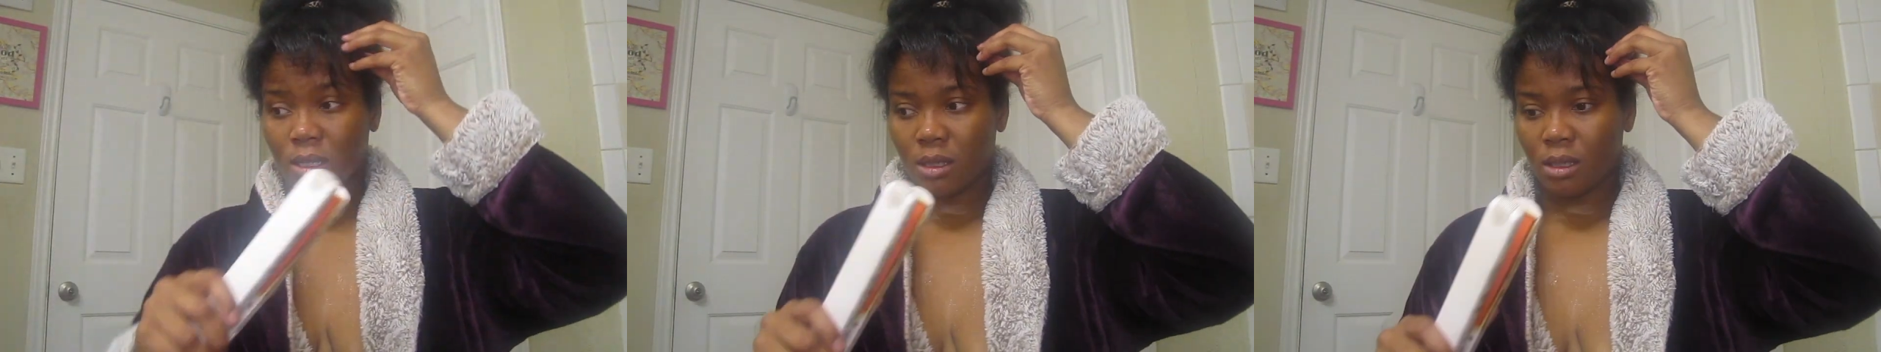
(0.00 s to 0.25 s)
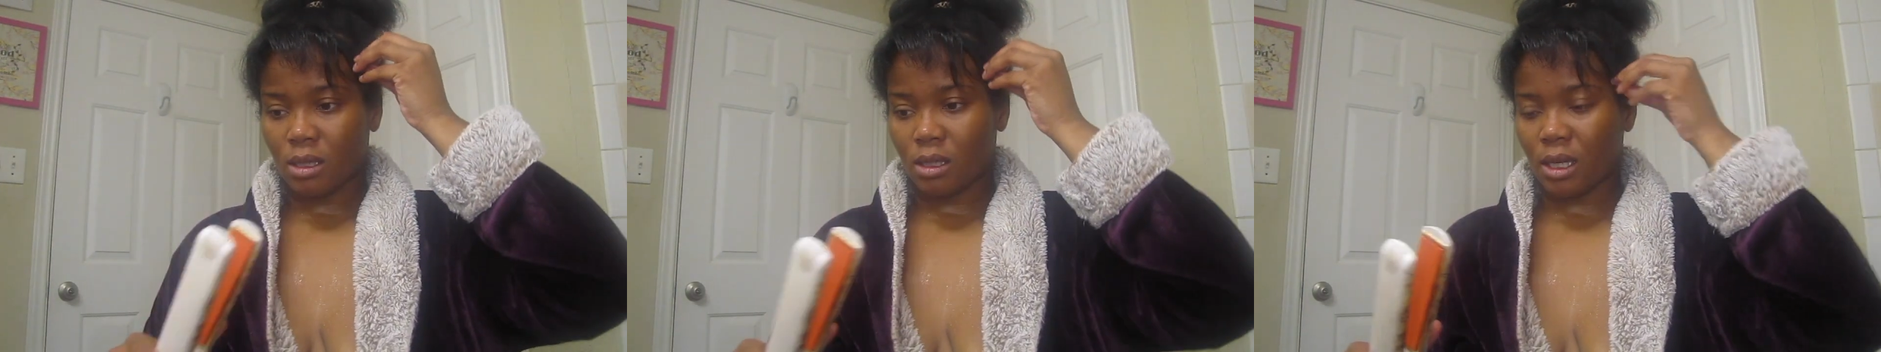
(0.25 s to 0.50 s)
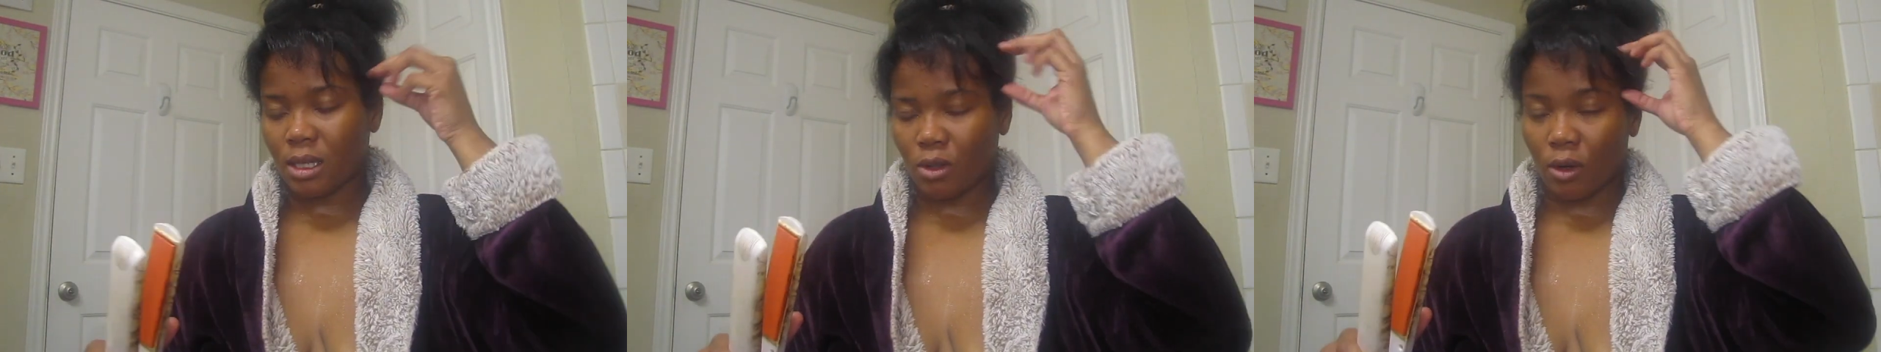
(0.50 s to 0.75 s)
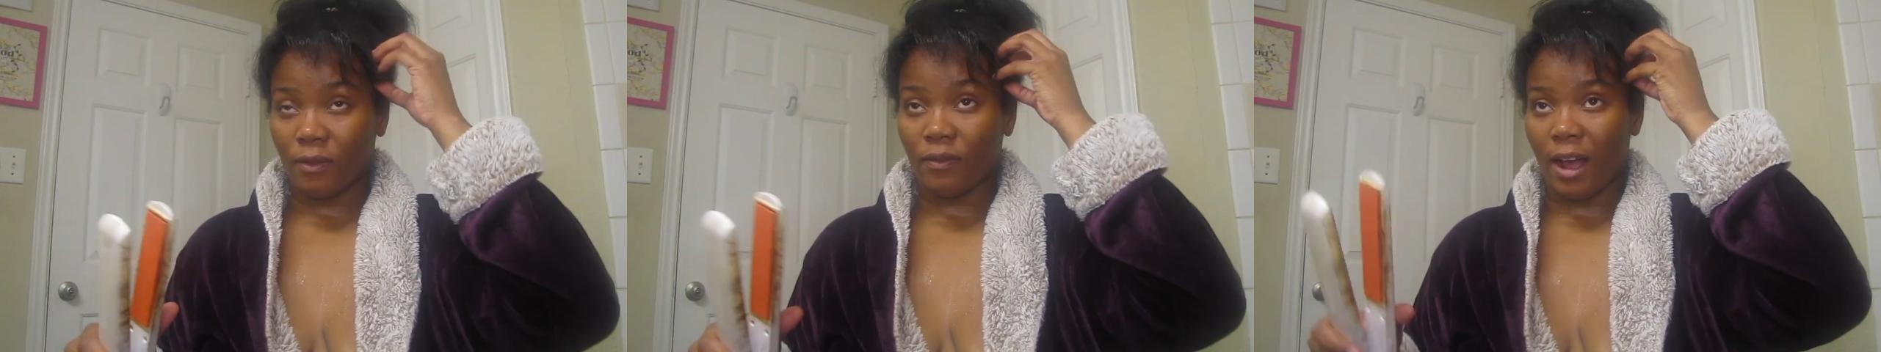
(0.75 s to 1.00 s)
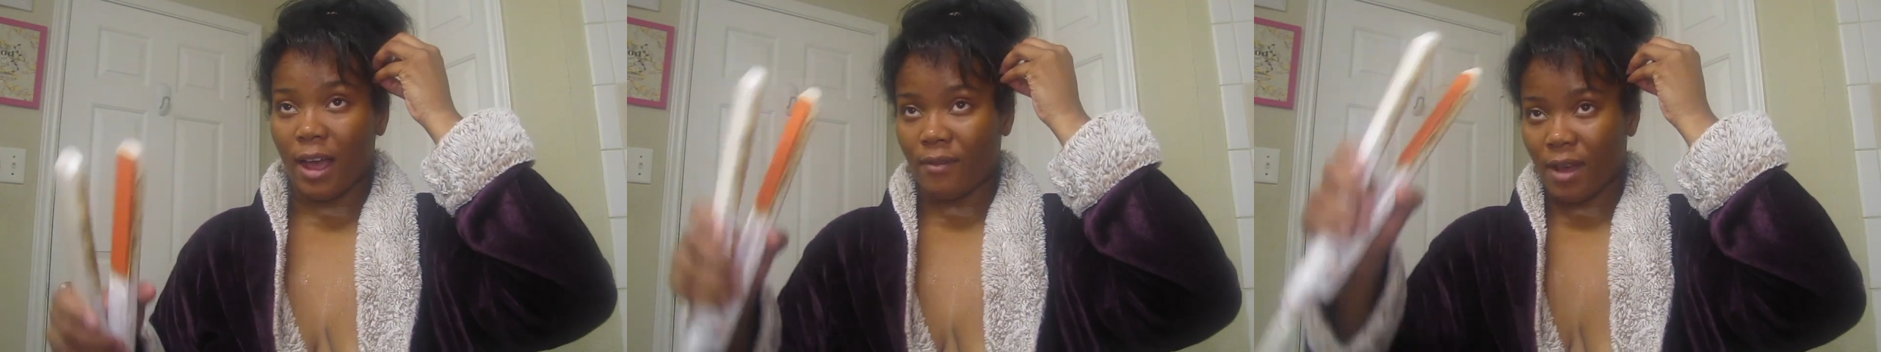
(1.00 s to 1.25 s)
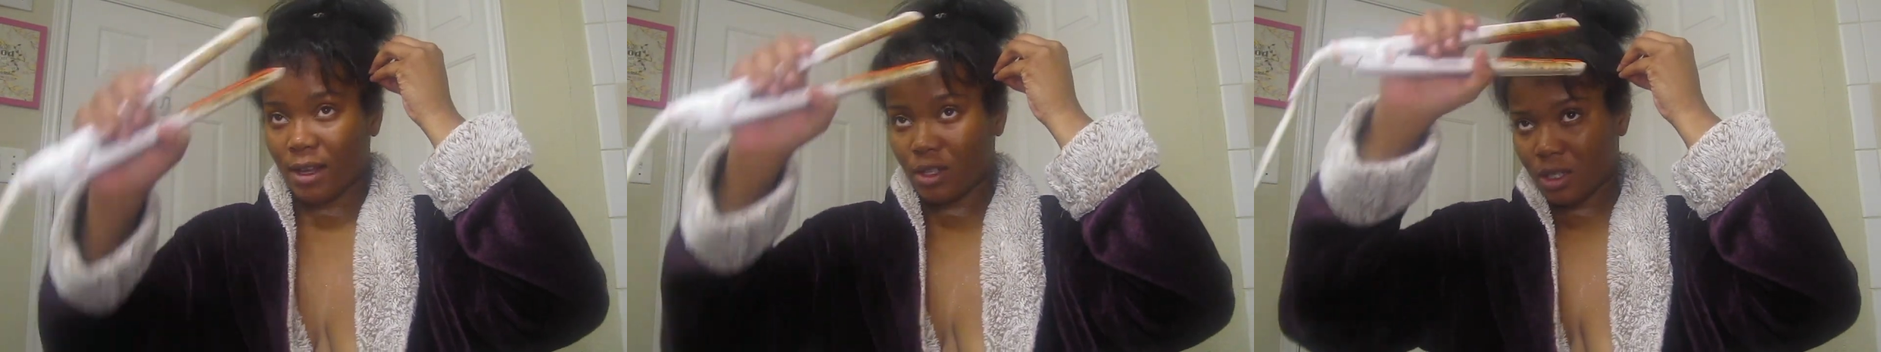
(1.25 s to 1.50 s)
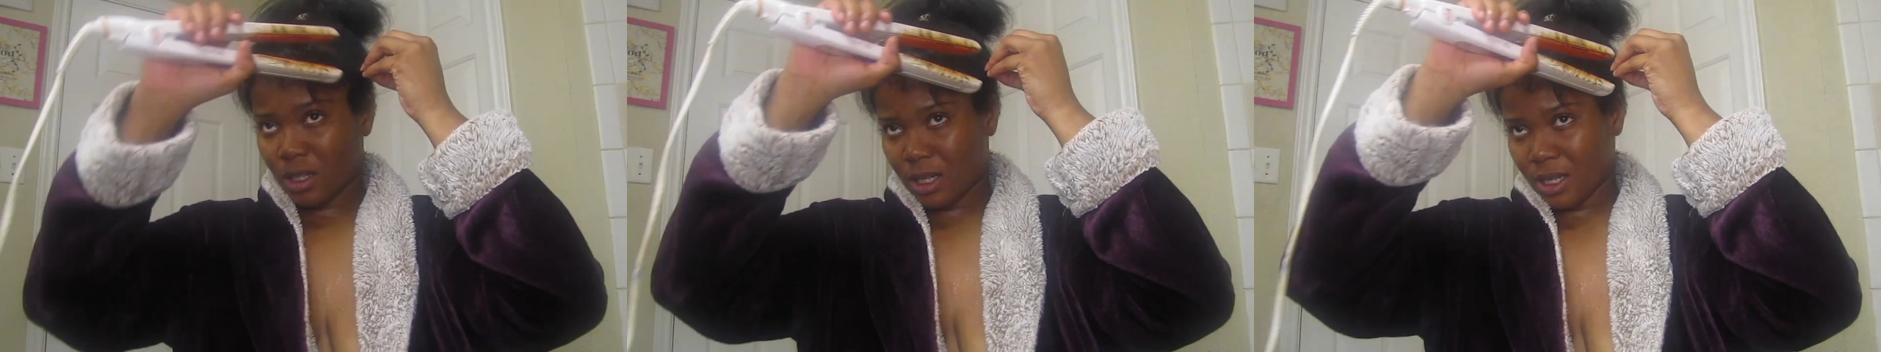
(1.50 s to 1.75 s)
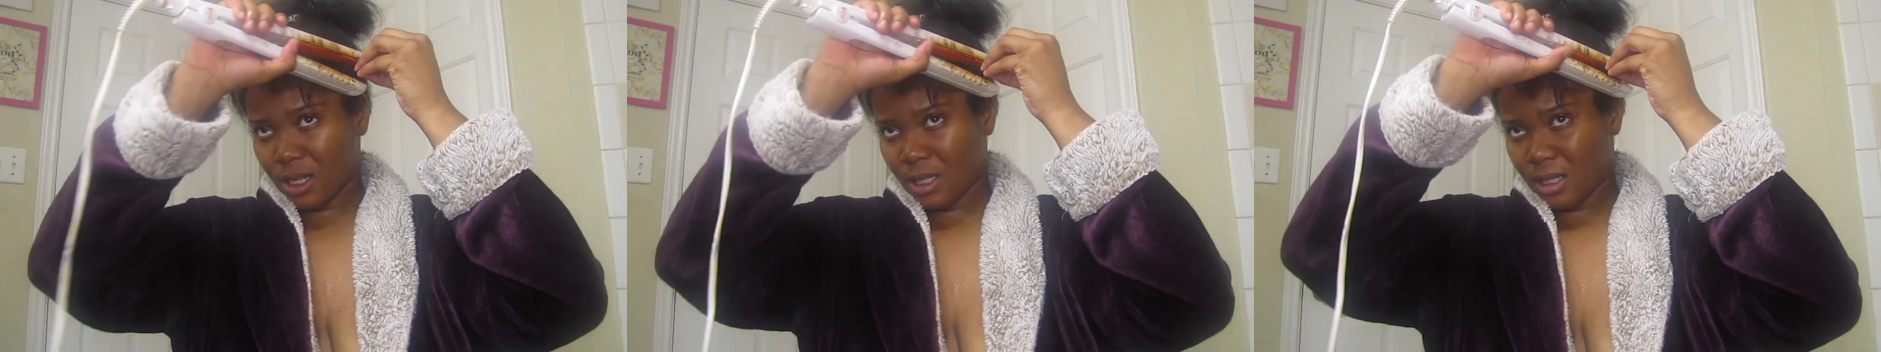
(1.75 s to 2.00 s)
six or five actually
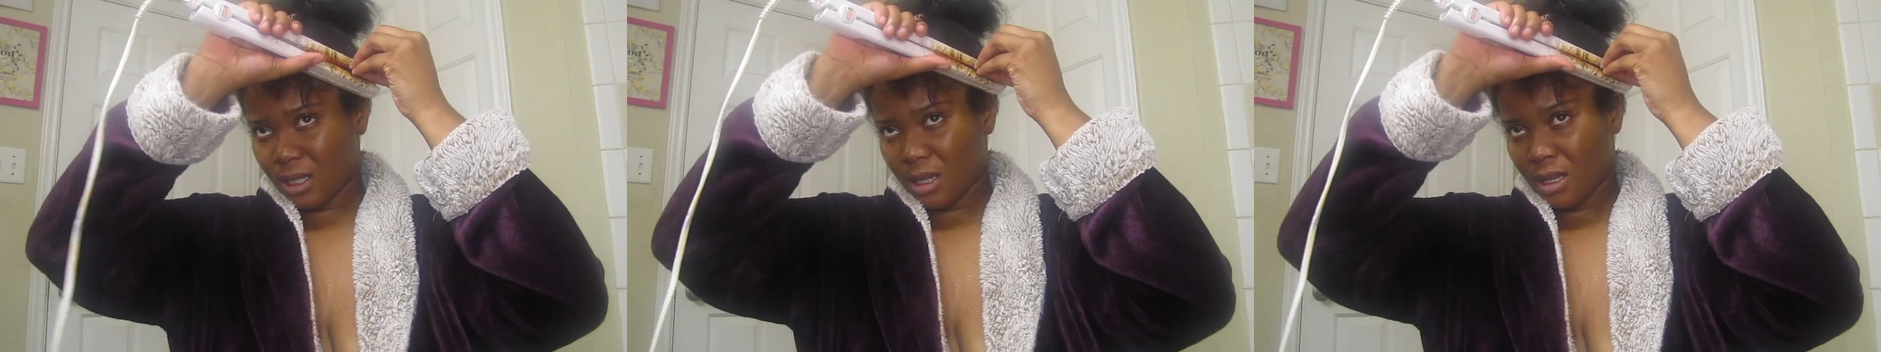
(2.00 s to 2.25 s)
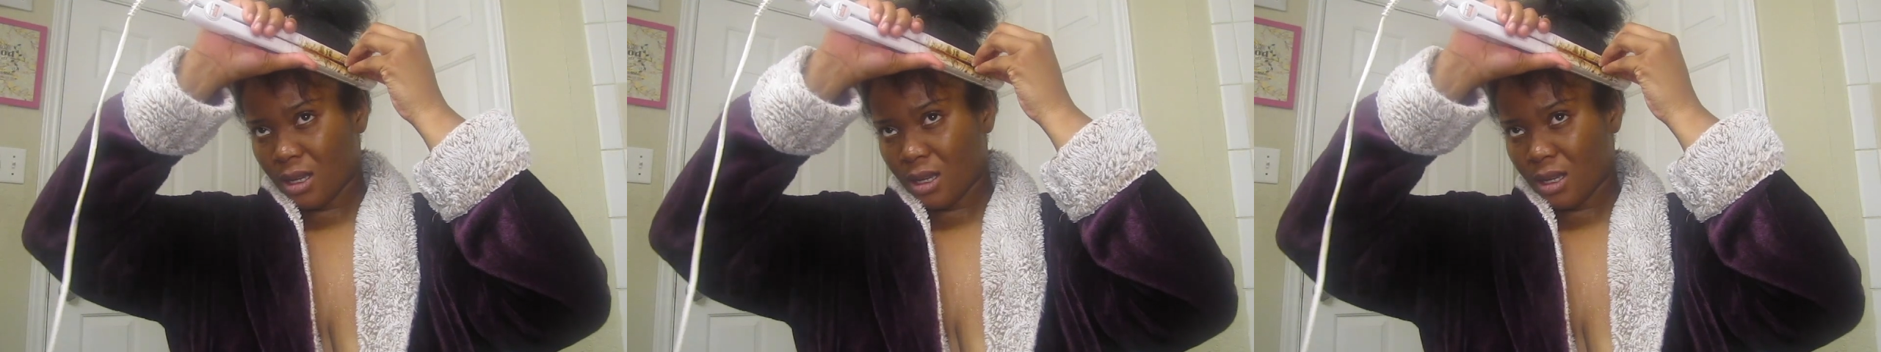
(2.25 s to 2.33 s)
because